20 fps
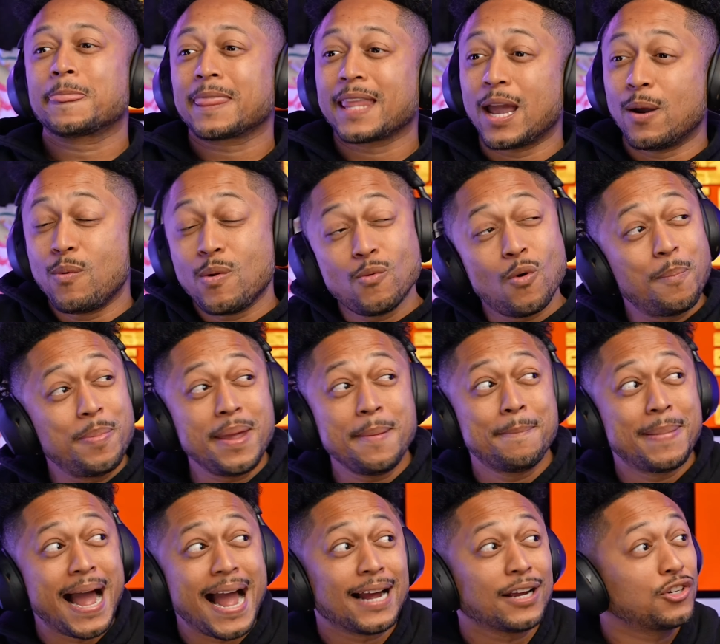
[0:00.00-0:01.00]
And we will be
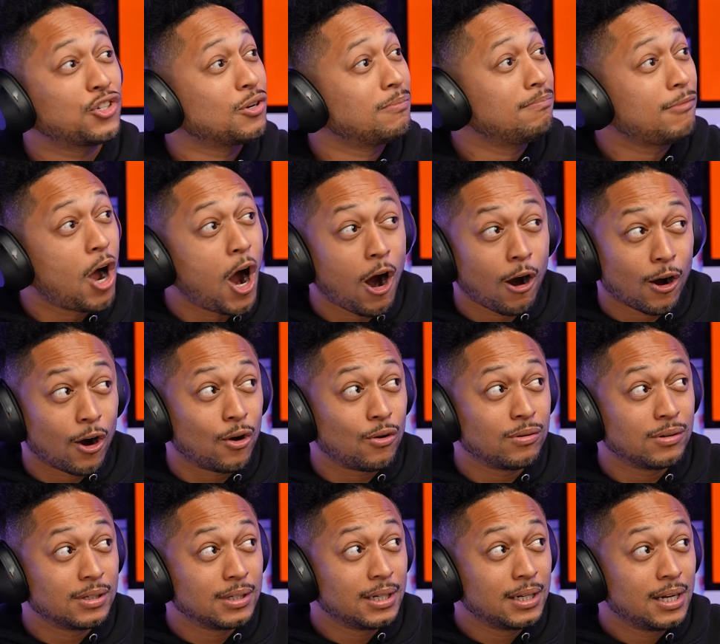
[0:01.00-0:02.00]
back
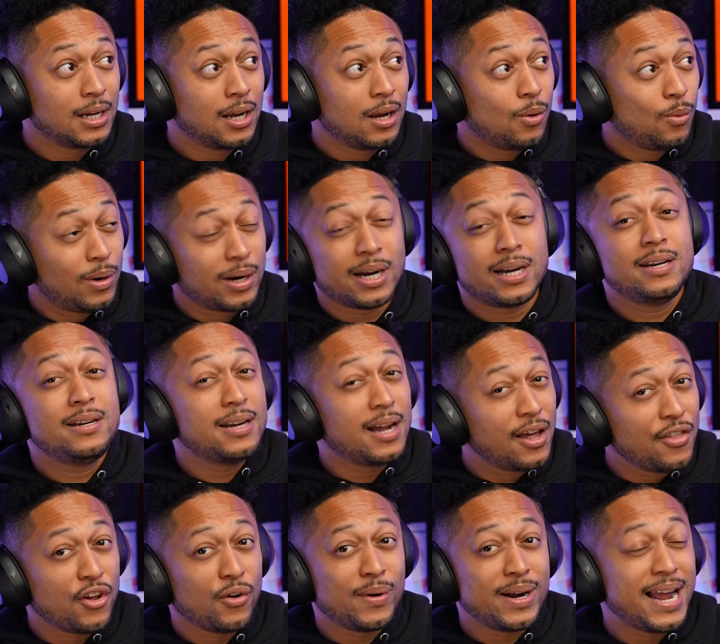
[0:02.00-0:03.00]
tomorrow with
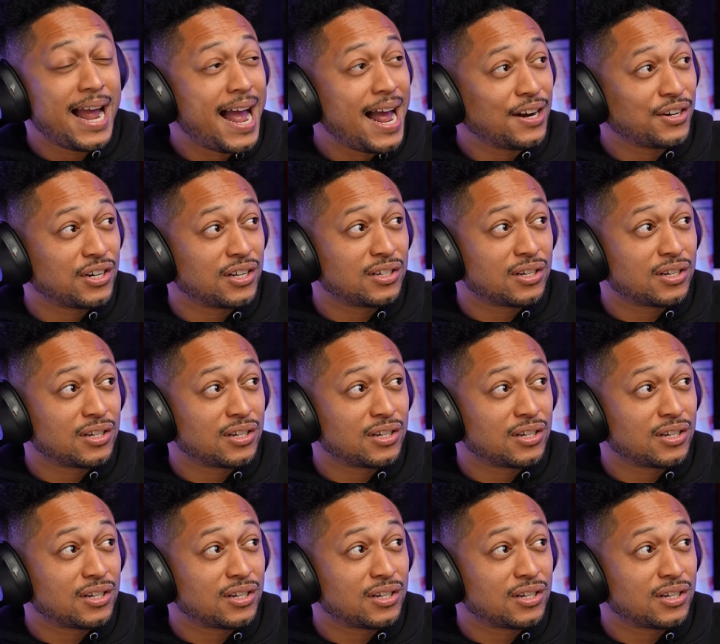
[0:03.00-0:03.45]
another reaction.